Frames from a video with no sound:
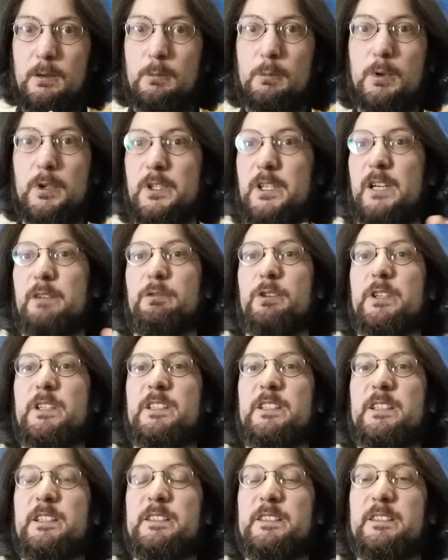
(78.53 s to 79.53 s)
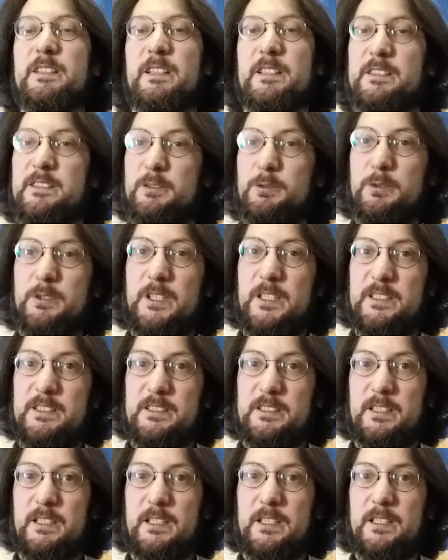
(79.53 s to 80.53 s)
whatever it is, as soon as
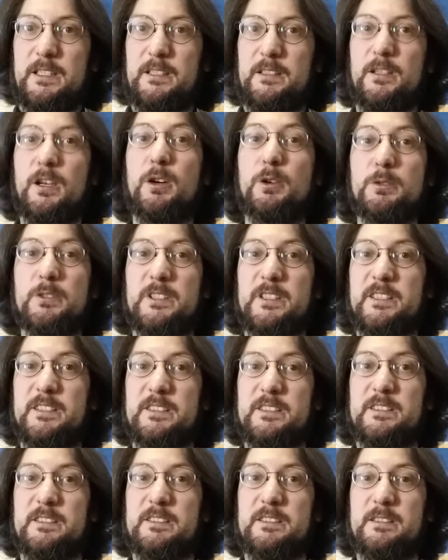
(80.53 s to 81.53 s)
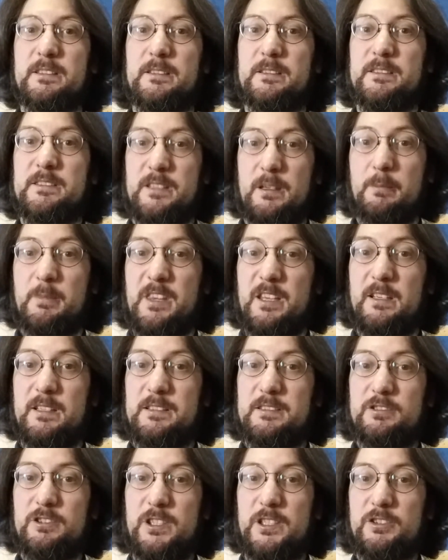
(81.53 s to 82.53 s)
they notice something is
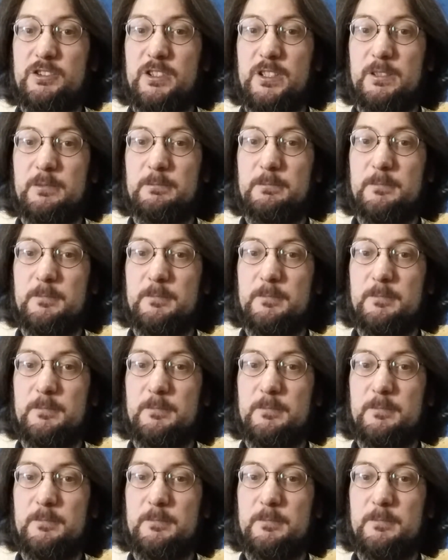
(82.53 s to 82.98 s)
changing.